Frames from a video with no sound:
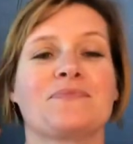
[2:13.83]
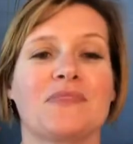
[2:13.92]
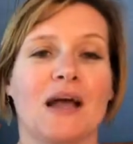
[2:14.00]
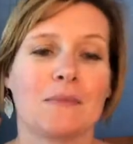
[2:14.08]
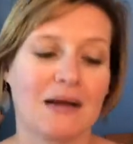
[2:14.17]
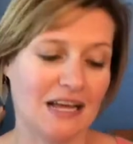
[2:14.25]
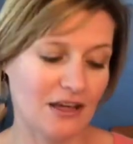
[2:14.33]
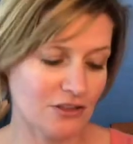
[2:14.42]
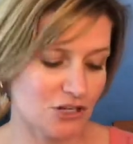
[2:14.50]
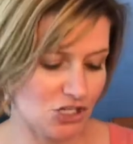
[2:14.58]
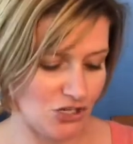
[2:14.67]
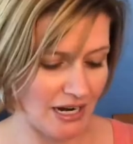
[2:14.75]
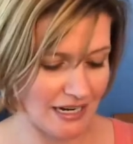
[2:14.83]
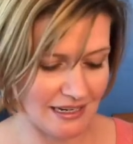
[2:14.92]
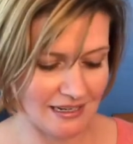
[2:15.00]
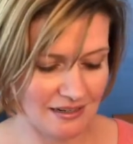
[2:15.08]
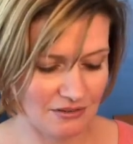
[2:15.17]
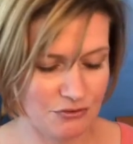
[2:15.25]
Now my other
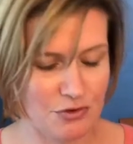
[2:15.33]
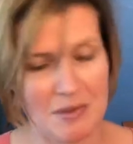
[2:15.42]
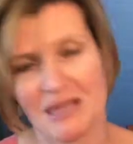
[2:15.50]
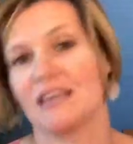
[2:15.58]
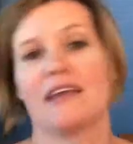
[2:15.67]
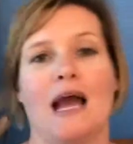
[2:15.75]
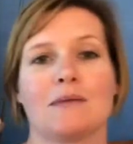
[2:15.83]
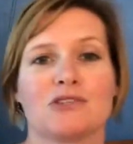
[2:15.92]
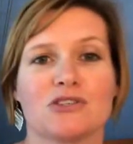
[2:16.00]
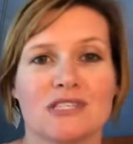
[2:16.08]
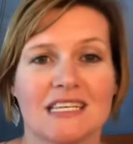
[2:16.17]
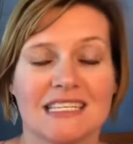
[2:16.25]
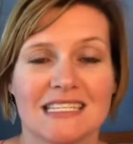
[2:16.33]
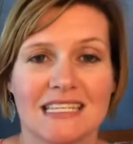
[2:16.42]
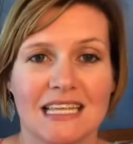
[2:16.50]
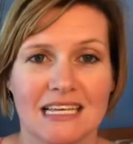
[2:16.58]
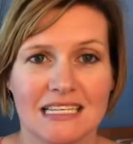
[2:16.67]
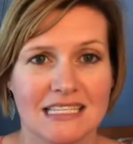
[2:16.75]
trick for making capsules is
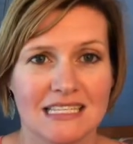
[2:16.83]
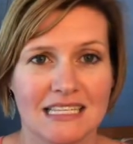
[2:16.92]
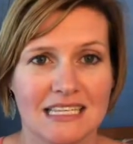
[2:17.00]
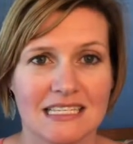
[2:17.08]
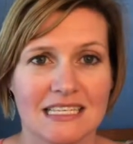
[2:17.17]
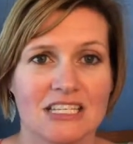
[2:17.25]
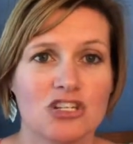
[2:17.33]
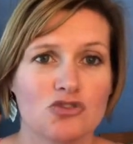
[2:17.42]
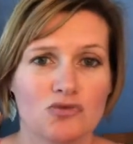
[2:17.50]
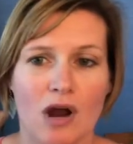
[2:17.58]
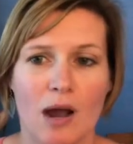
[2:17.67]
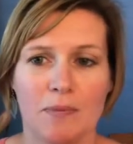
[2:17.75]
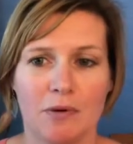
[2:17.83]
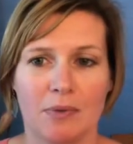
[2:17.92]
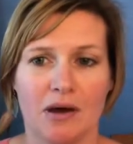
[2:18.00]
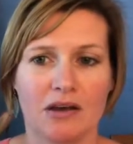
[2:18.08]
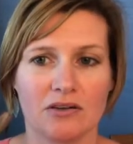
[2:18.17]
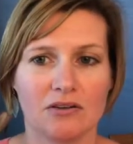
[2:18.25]
this. This is a dropper
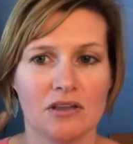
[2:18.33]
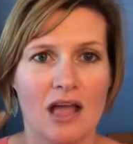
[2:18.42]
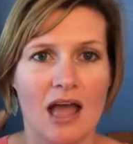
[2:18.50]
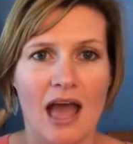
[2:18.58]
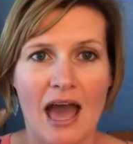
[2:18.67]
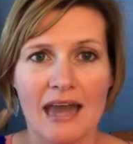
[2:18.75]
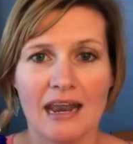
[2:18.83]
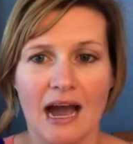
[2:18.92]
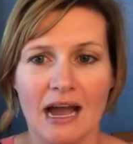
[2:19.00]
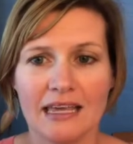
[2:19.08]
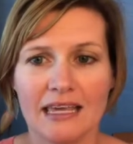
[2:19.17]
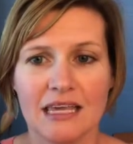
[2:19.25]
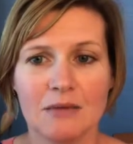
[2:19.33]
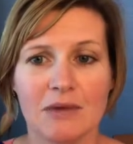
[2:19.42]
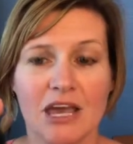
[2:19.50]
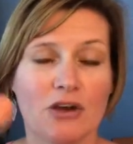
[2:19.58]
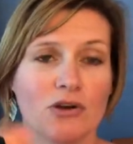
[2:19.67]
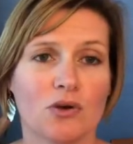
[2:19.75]
bottle, and I keep
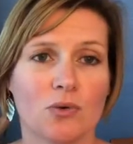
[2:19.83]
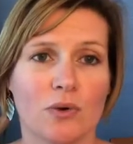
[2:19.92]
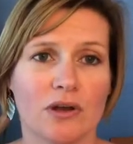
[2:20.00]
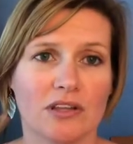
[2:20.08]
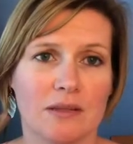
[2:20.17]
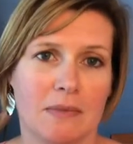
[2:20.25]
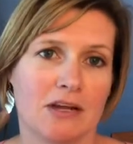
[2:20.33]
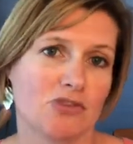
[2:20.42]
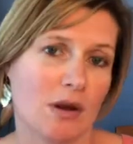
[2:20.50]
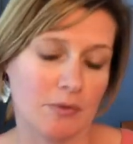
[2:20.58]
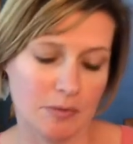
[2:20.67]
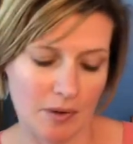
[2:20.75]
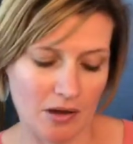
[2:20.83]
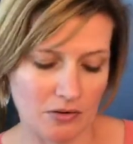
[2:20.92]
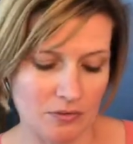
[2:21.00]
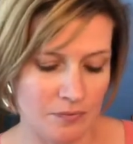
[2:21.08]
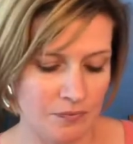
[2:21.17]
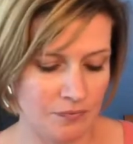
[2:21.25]
carrier oil in my dropper
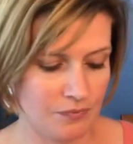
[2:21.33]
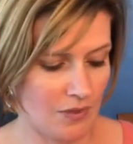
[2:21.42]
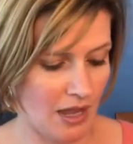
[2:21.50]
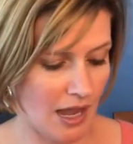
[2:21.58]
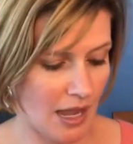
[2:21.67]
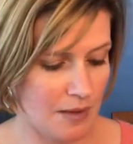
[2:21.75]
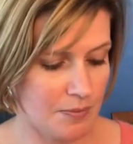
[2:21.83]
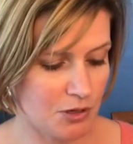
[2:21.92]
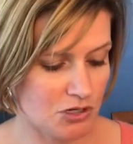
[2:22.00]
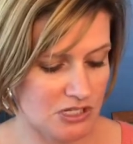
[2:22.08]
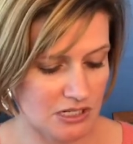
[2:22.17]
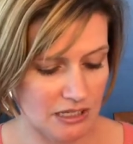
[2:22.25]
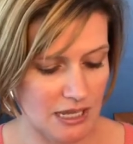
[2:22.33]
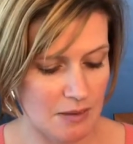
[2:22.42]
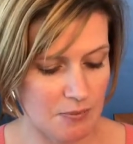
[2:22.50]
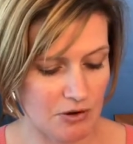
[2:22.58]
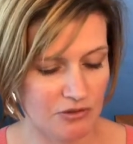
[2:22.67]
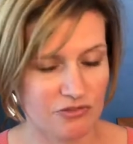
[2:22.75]
bottle. I personally
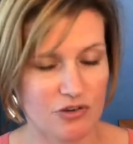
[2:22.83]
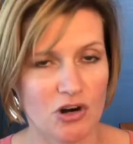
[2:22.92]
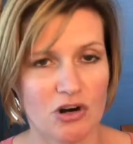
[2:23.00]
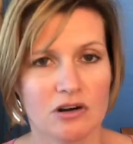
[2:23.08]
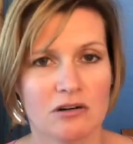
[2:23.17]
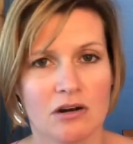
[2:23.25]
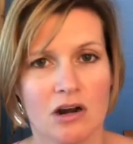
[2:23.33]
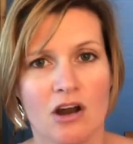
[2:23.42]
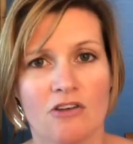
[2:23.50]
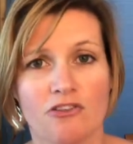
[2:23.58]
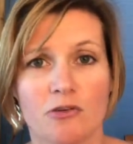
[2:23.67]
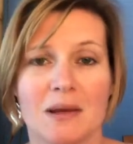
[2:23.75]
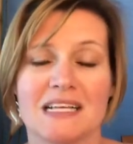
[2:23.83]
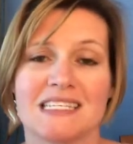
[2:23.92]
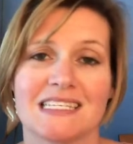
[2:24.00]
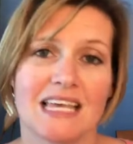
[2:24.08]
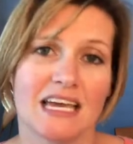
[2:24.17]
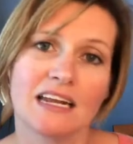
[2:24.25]
prefer, for my
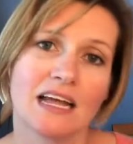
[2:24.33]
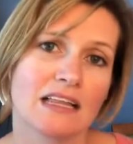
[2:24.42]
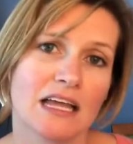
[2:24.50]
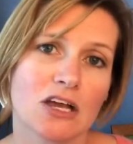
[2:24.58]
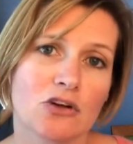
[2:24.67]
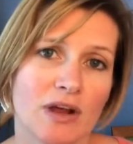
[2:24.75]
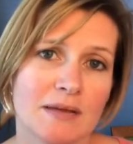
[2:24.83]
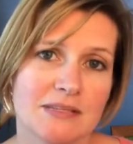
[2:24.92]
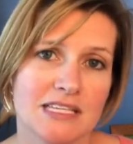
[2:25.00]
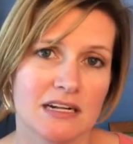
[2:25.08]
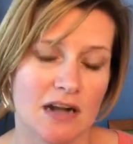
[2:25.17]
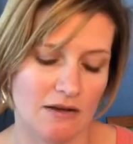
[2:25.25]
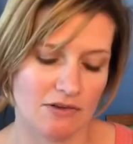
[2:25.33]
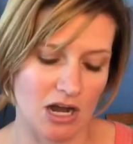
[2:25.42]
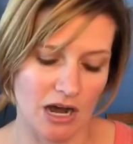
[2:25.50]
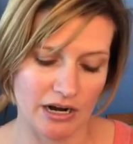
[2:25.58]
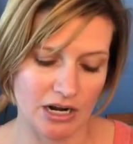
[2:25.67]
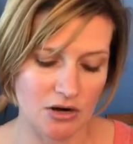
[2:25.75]
skin, I like grapeseed and
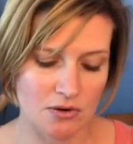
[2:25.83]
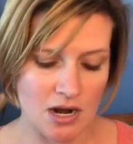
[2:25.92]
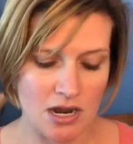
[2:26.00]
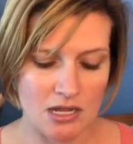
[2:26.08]
avocado